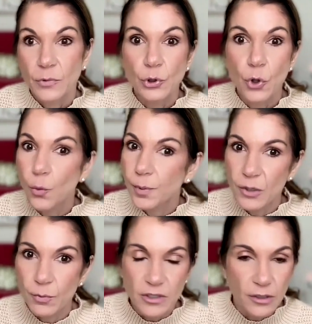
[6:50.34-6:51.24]

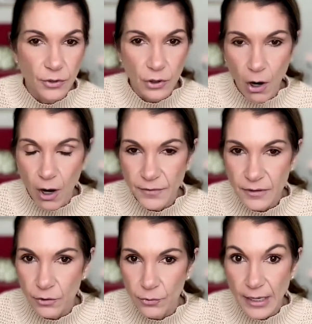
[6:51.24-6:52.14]
nobody was in their
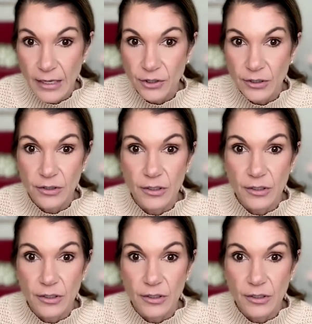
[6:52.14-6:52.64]
office locations,